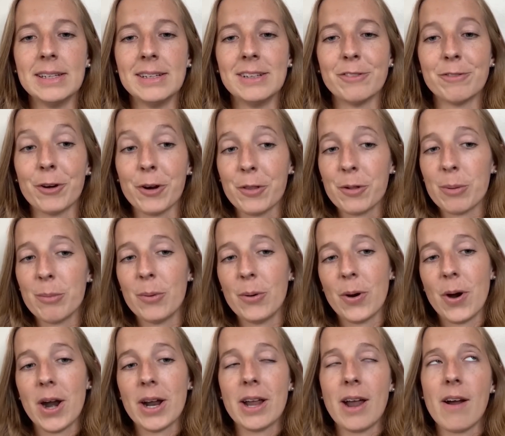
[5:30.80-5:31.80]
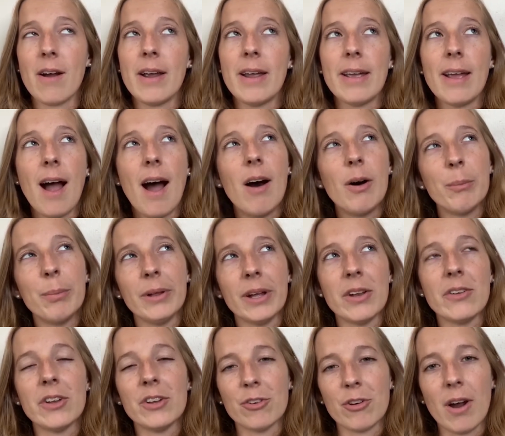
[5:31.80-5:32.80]
Furthermore, carrying out
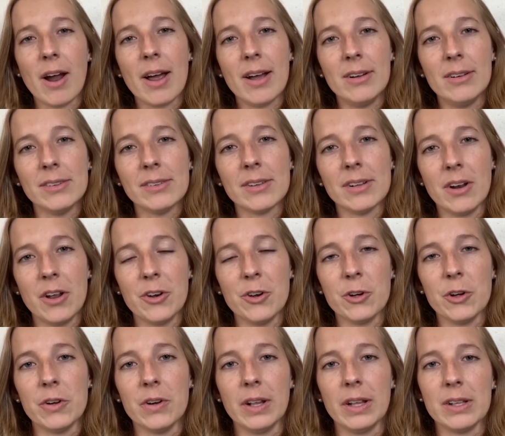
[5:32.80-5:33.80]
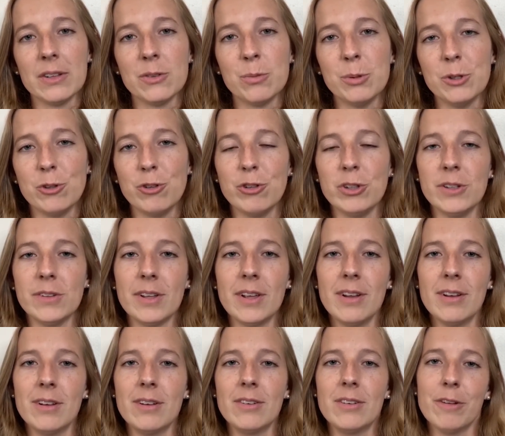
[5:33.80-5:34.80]
planting trials on underutilized species
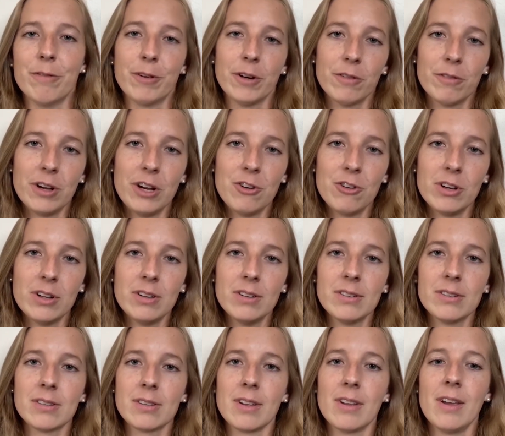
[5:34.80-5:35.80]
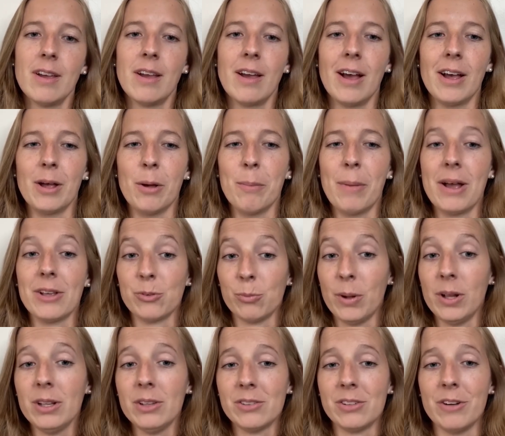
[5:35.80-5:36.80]
in different regions, as
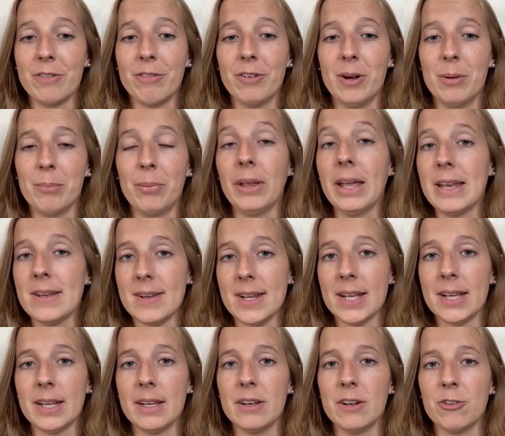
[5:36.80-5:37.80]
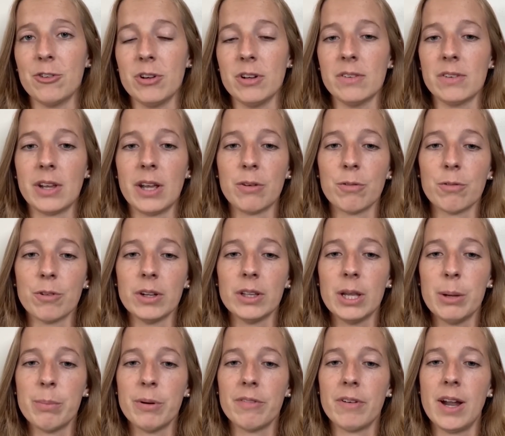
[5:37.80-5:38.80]
well as different planting conditions, can
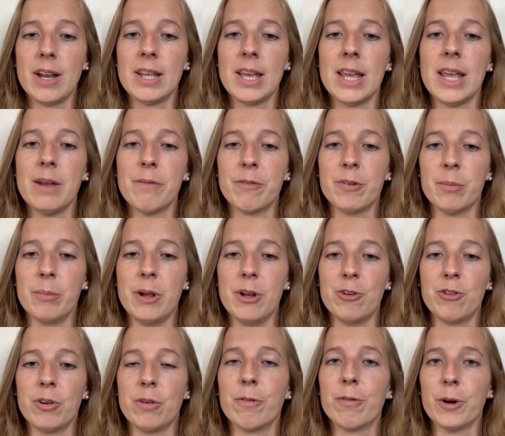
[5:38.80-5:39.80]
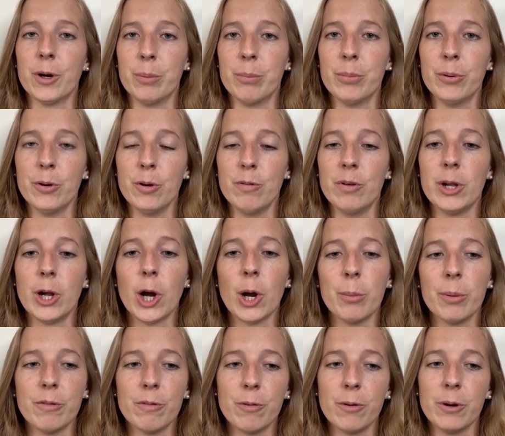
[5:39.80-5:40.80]
really provide key information for improving
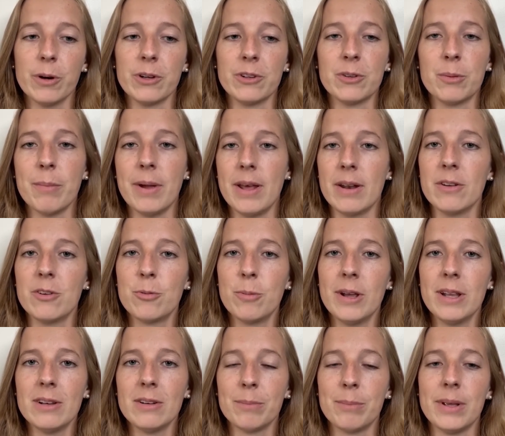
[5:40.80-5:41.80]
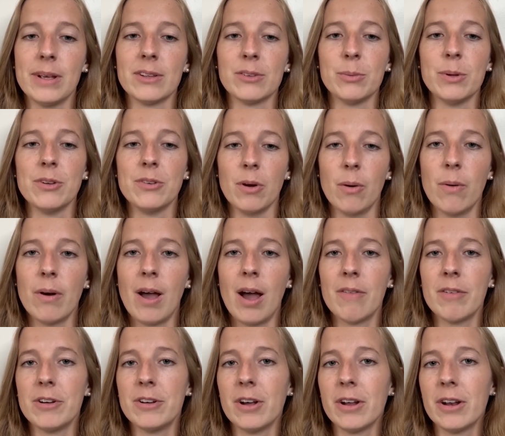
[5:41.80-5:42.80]
urban forest management, because we don't
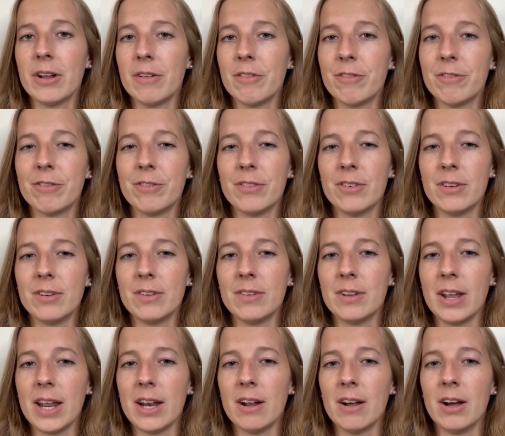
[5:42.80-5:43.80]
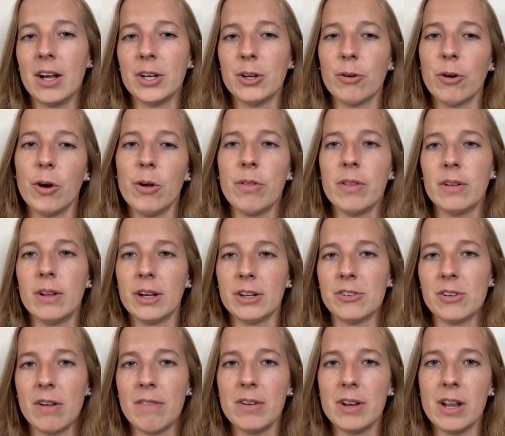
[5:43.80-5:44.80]
have a ton of data on growth and
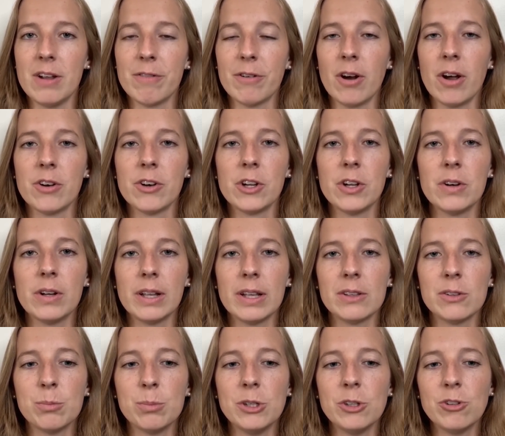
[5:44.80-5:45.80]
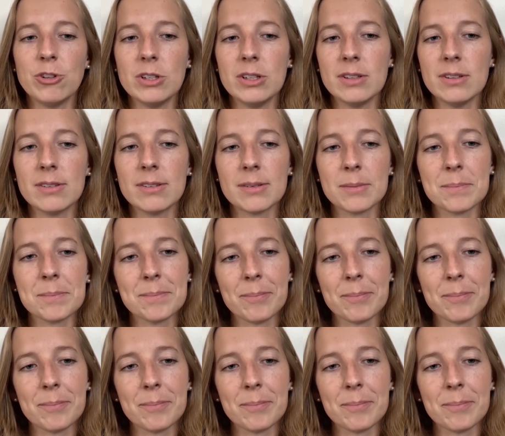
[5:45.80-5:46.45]
longevity for underutilized species.